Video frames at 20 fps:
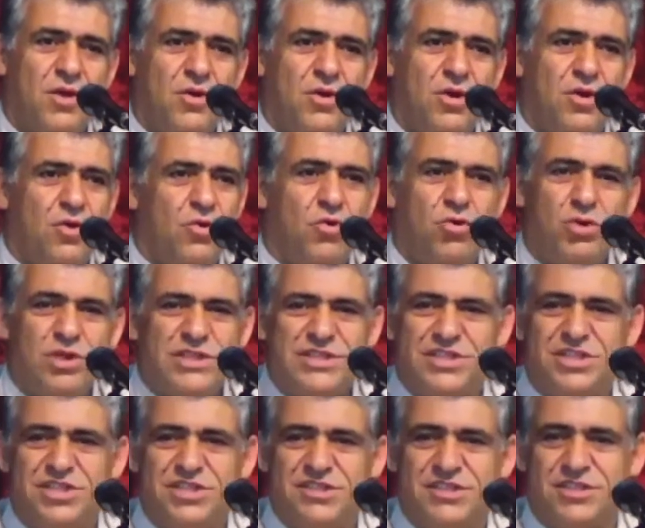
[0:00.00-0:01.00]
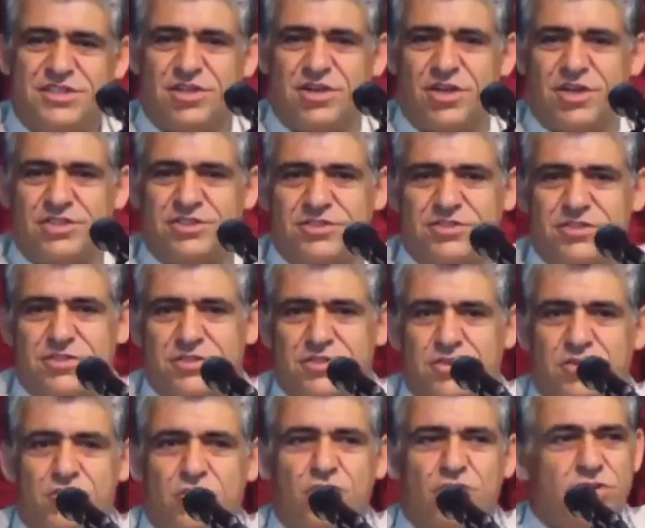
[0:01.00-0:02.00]
Who is Jesus Christ?
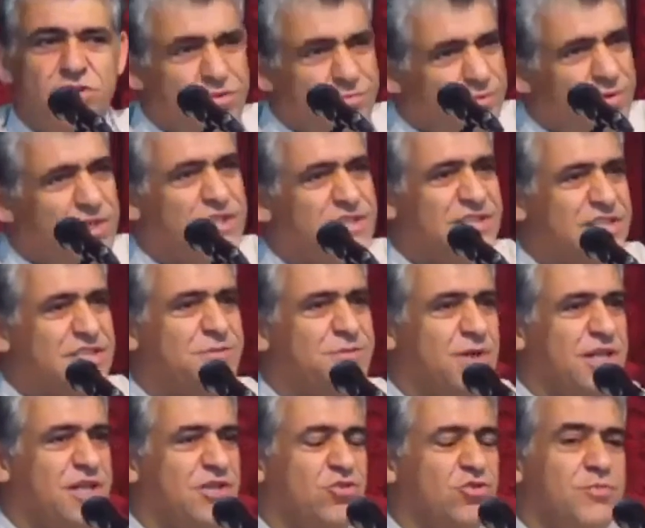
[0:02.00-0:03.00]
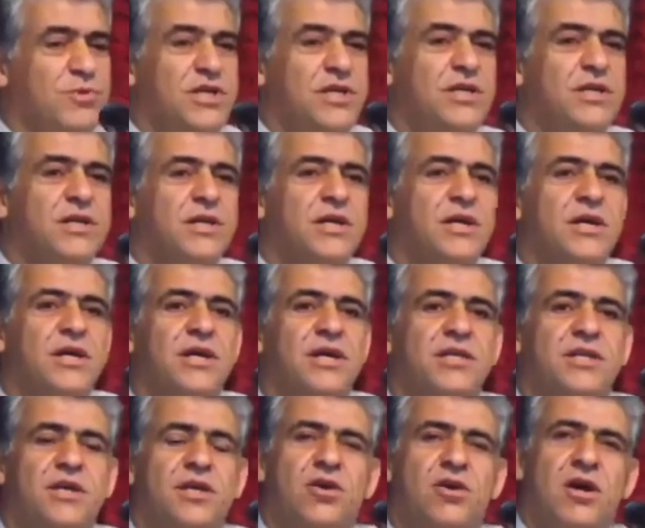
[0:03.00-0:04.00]
Could you please explain to me?" The
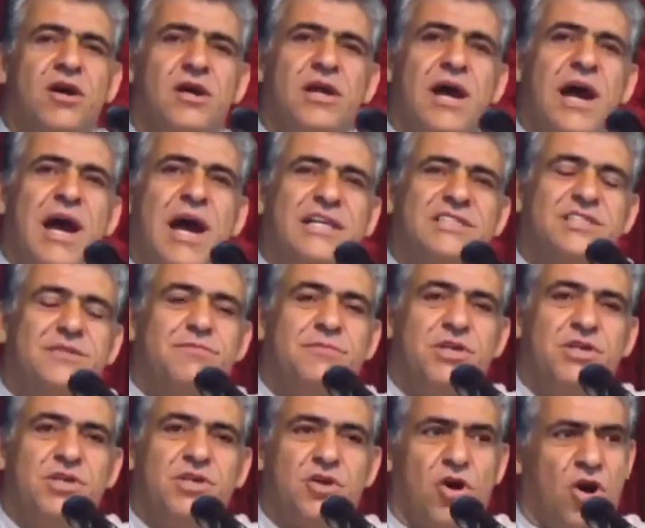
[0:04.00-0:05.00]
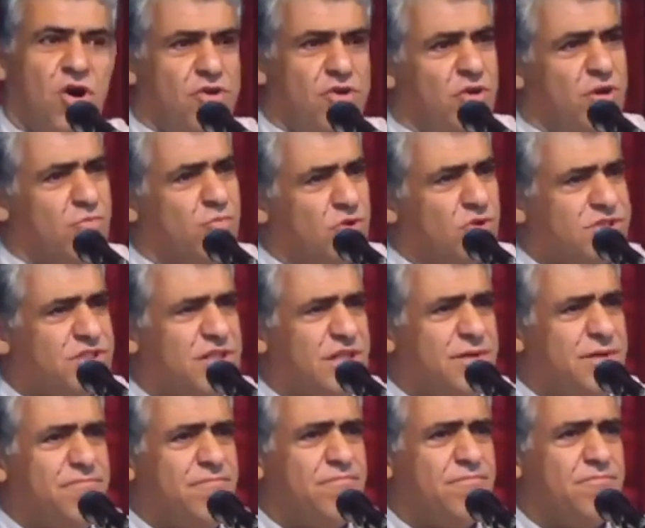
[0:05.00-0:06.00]
guy asked me, "Are you a Muslim
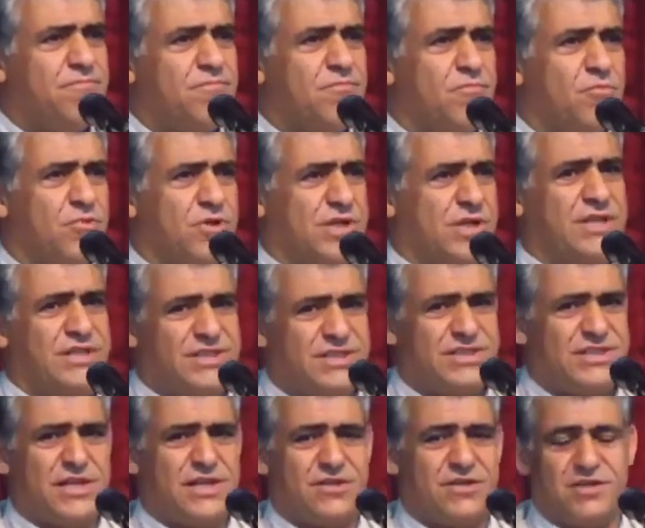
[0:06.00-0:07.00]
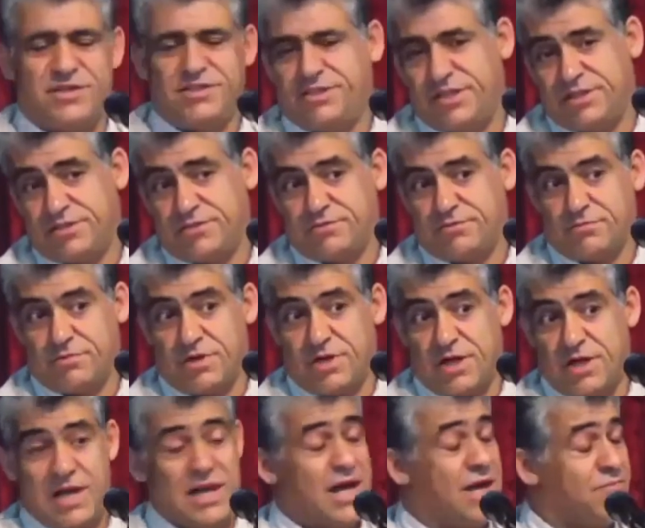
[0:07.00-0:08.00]
or Christian?" I said,
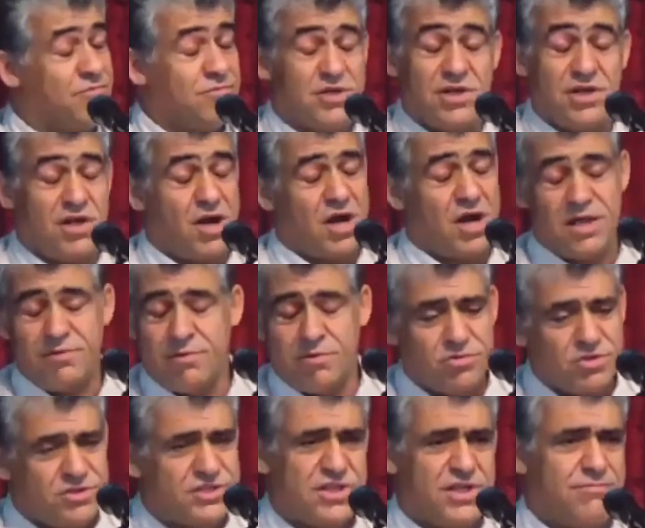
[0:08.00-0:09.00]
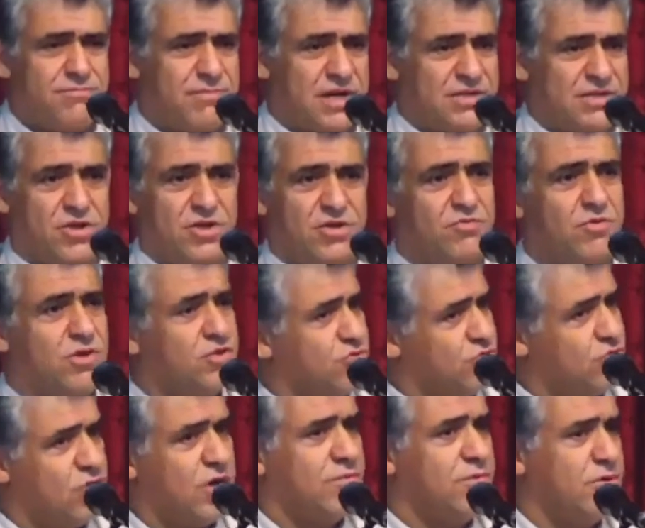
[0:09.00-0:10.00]
Alhamdulillah, I'm a Muslim, but I want to know
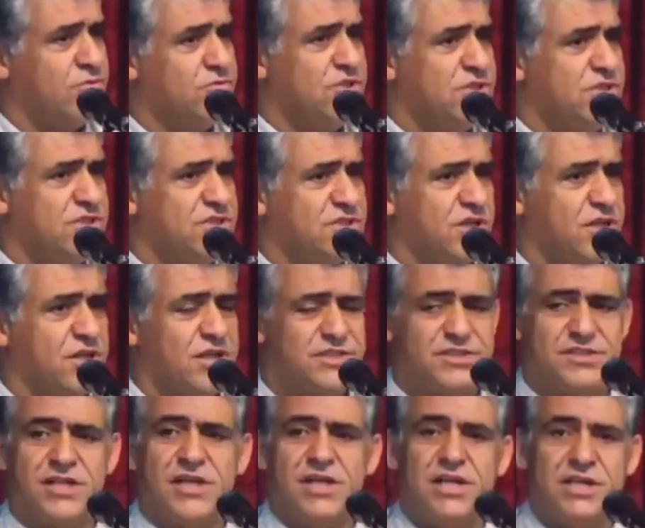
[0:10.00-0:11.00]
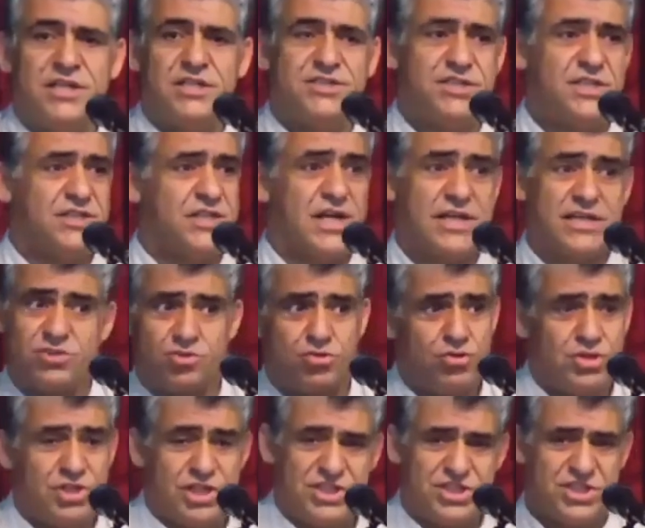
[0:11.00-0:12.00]
about Jesus Christ. He said, That's too dangerous.